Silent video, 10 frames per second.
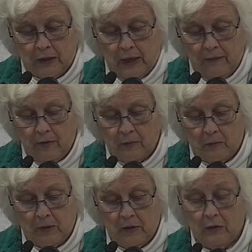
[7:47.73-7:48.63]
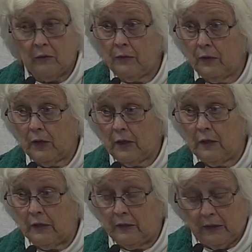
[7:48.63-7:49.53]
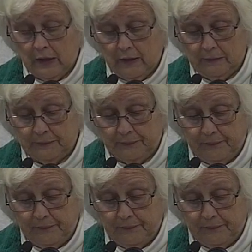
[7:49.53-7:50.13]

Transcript: gave him a minute to feel hidden again.